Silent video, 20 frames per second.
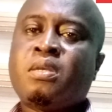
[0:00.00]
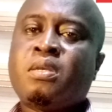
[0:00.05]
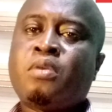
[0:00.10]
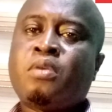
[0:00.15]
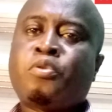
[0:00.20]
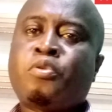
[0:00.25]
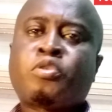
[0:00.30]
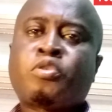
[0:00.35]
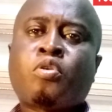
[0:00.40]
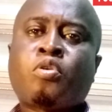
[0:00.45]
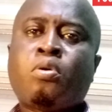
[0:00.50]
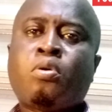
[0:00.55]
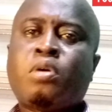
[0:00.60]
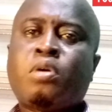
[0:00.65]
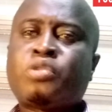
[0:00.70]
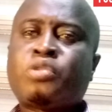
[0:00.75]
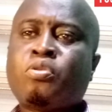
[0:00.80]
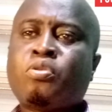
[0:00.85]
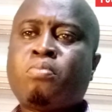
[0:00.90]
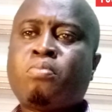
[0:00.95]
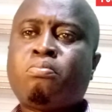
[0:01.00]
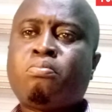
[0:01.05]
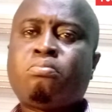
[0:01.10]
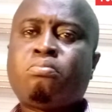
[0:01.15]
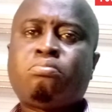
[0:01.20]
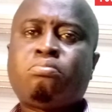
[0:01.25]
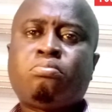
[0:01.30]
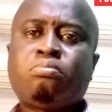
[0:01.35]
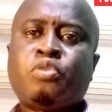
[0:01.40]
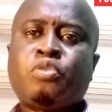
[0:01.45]
You could also
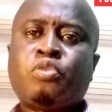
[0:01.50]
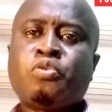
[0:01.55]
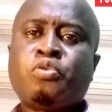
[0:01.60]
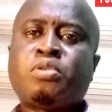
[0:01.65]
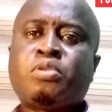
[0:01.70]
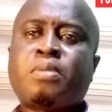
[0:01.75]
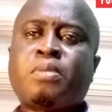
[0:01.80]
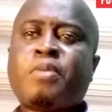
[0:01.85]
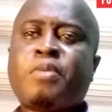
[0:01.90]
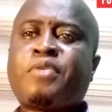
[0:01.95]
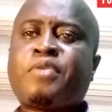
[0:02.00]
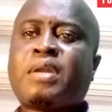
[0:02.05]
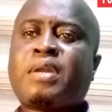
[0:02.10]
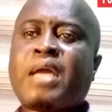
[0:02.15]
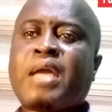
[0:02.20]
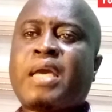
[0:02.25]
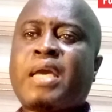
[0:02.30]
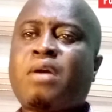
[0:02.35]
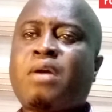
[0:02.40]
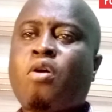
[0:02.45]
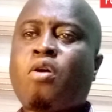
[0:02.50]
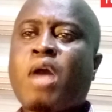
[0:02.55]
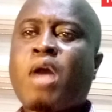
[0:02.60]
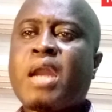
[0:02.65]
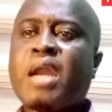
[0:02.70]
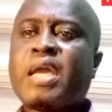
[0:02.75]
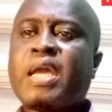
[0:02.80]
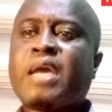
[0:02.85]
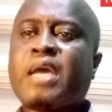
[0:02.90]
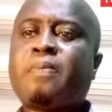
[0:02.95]
use a metric like
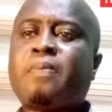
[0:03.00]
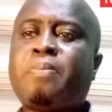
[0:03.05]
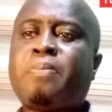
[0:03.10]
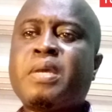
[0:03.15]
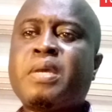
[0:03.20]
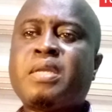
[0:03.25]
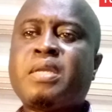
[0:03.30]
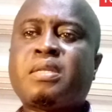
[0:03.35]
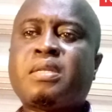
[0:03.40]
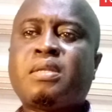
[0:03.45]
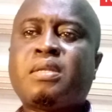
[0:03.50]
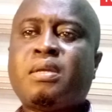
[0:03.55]
organic and paid